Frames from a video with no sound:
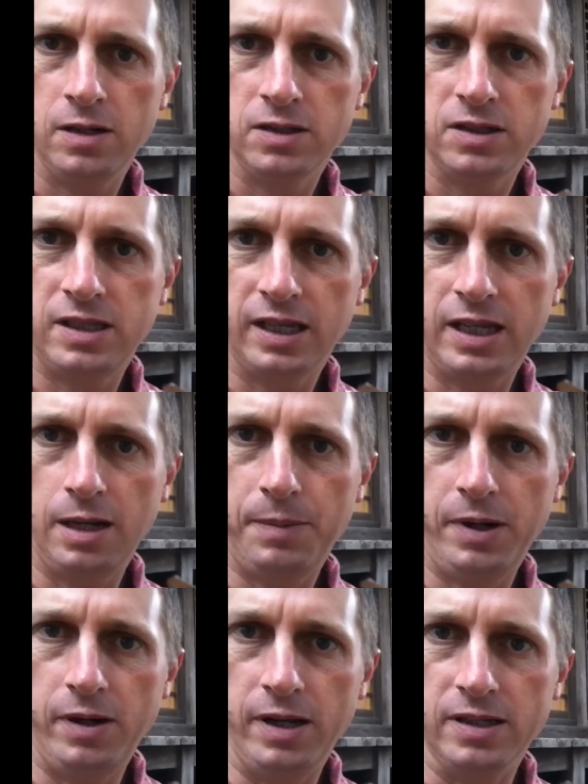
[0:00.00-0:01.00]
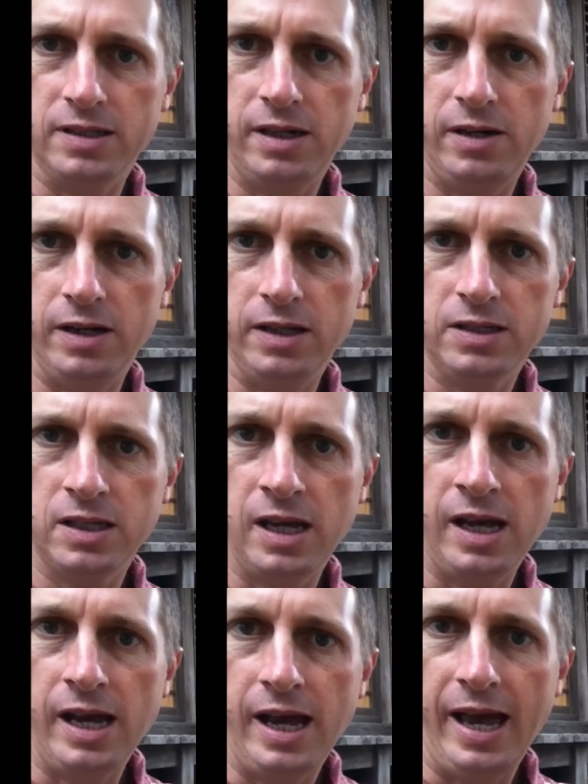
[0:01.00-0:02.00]
Sticking up. There it is. There it is.
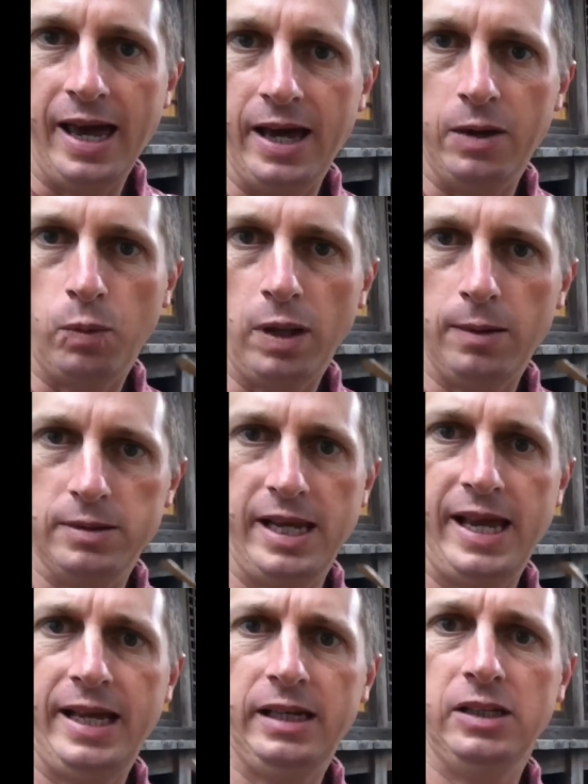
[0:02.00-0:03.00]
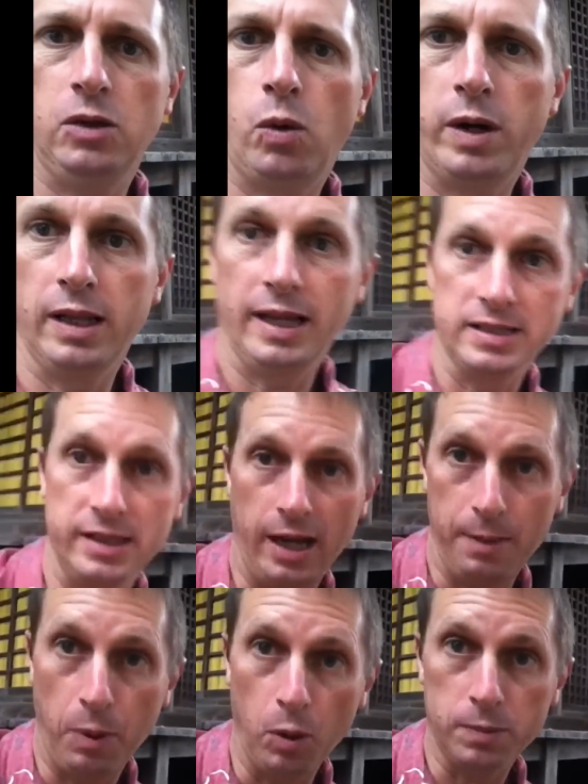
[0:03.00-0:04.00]
And while I was handling the hornet last night,
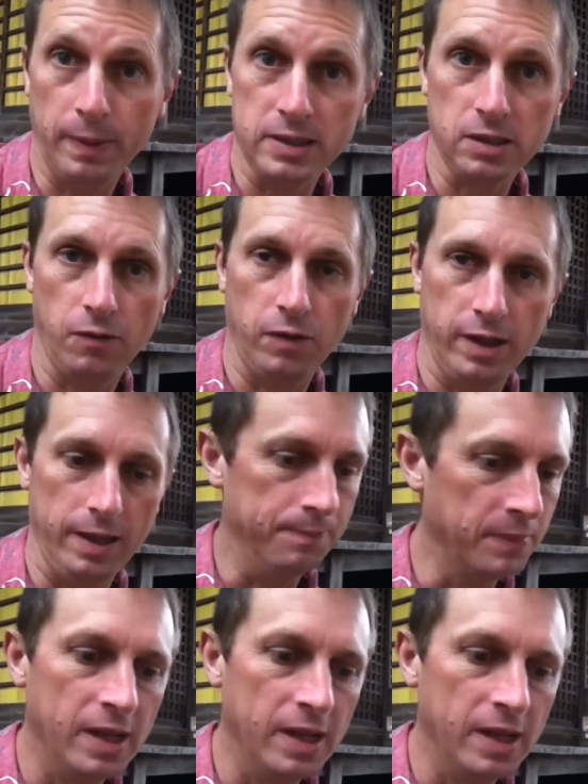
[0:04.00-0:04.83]
I poked myself with it.